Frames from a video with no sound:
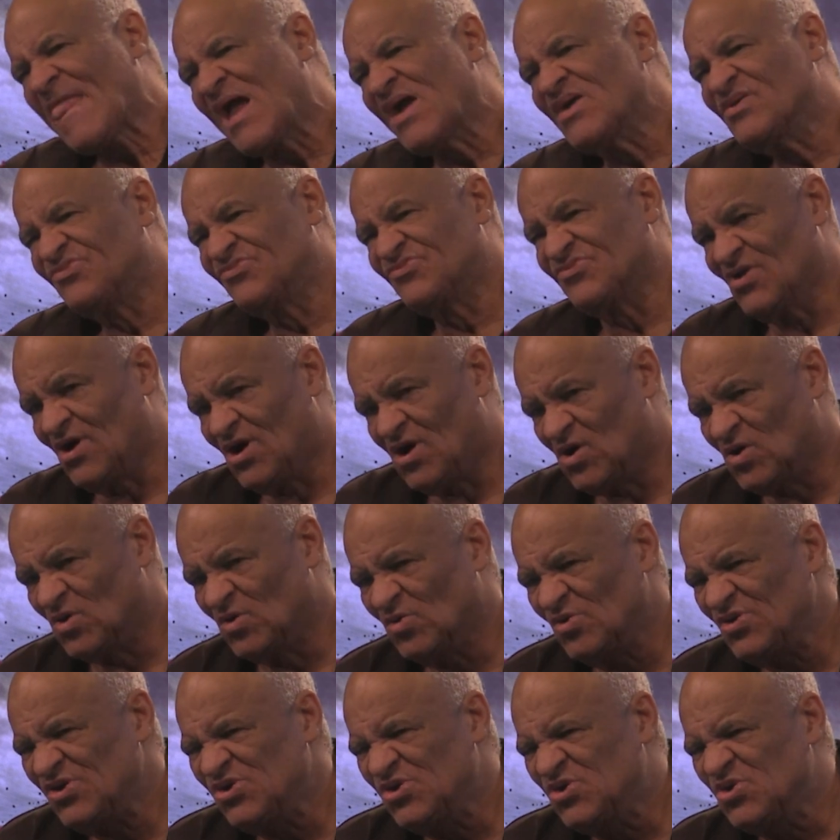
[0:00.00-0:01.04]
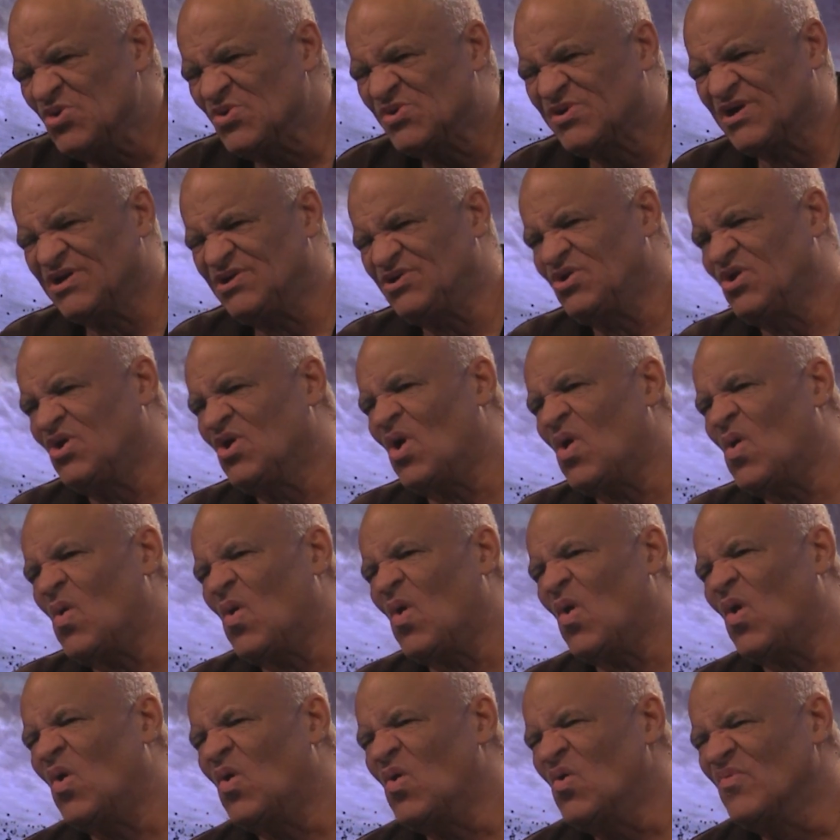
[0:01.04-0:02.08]
So you could go
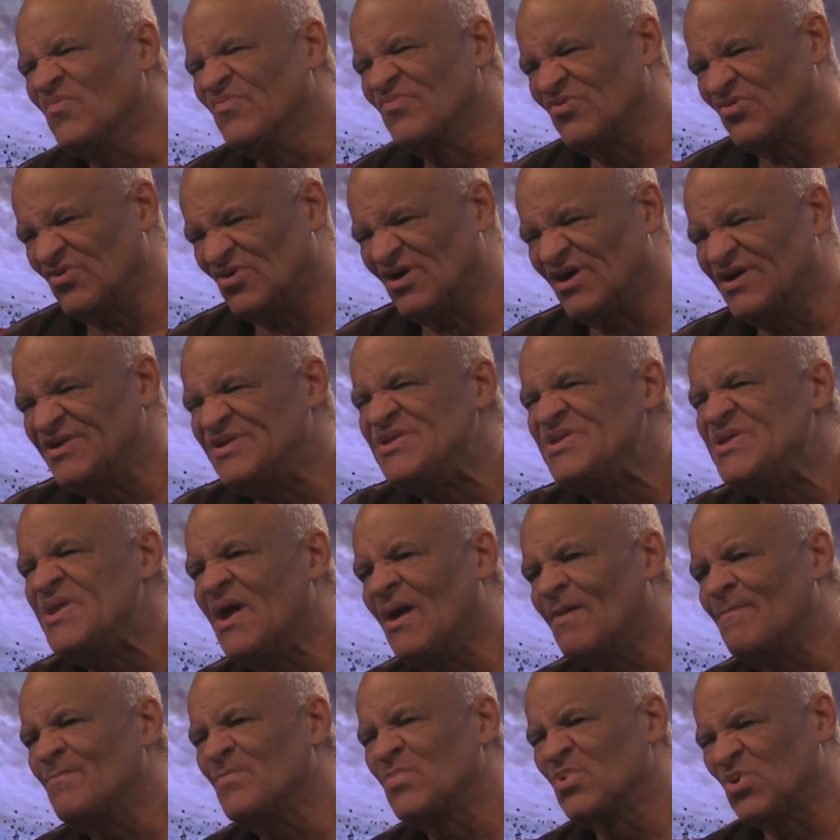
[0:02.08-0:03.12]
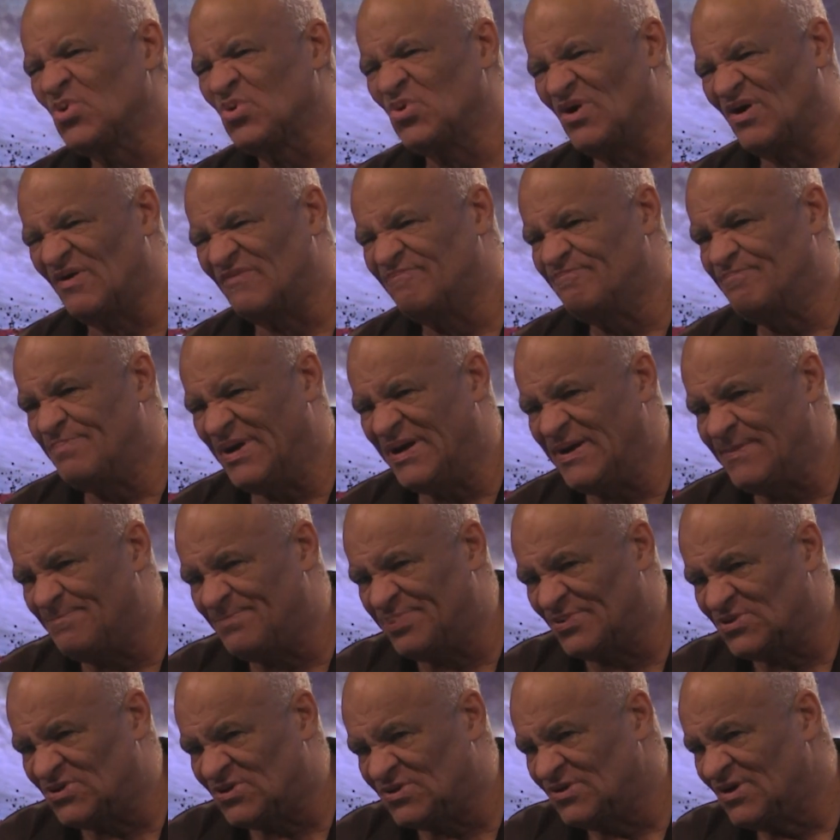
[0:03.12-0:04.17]
over a number of
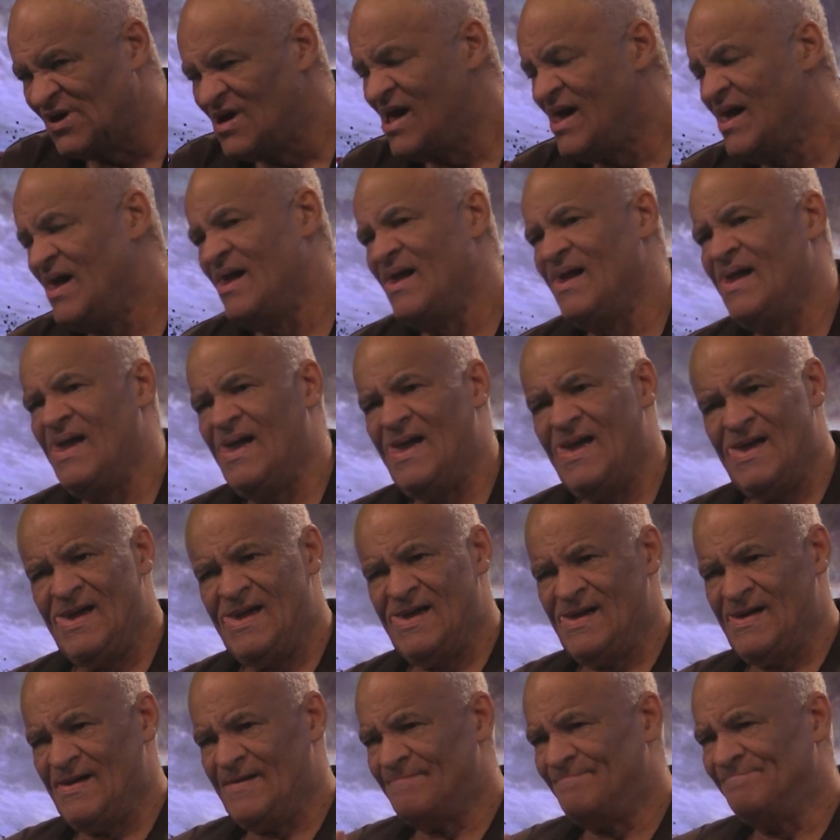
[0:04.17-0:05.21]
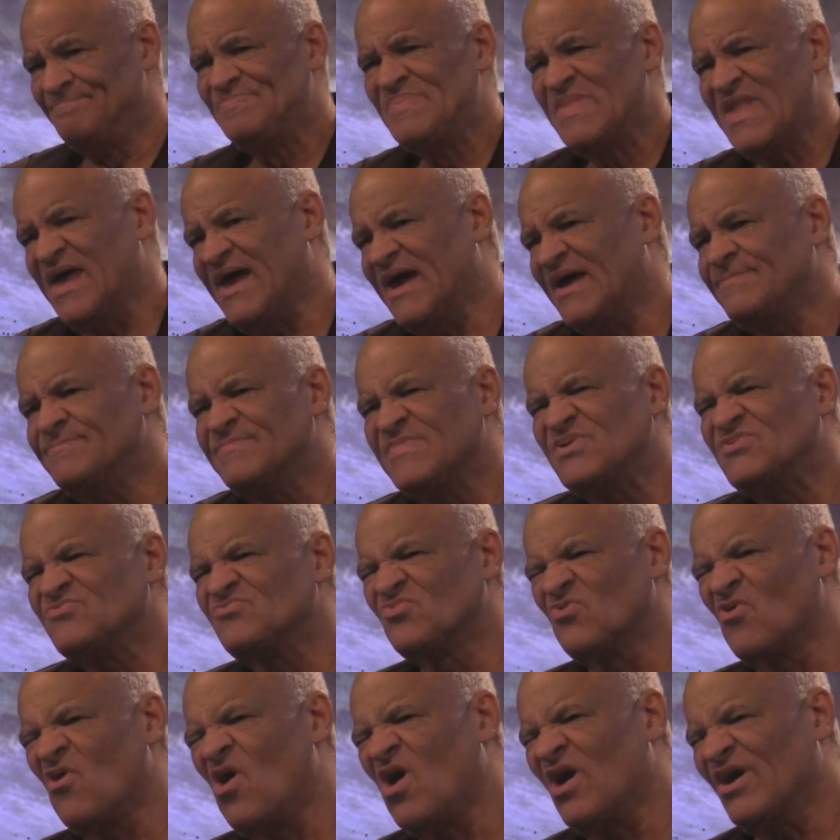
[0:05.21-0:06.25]
people. Edmund
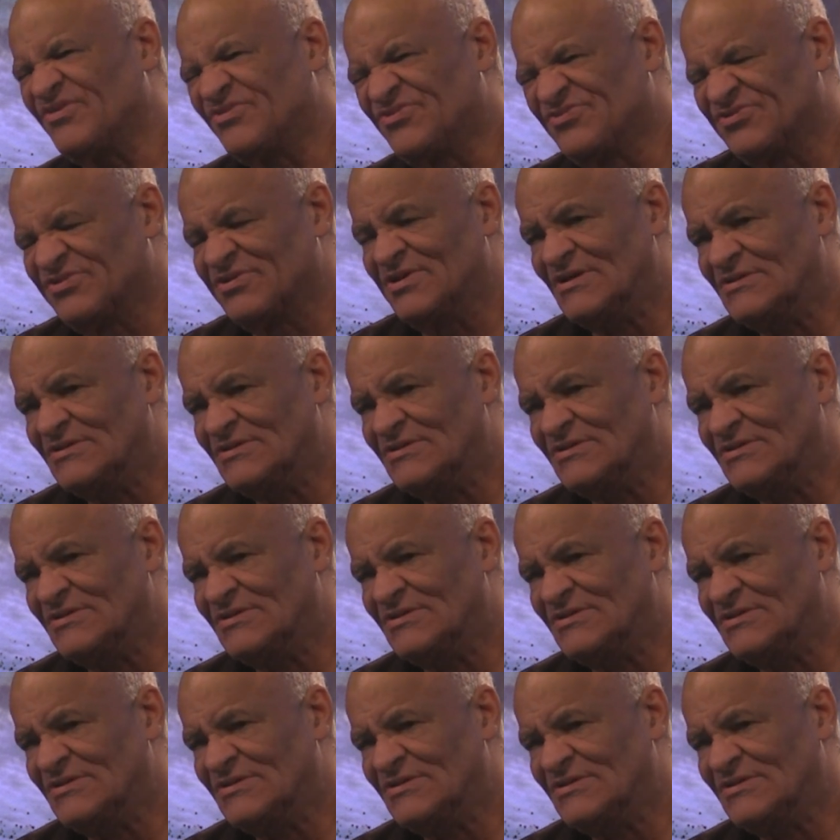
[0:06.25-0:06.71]
Ross.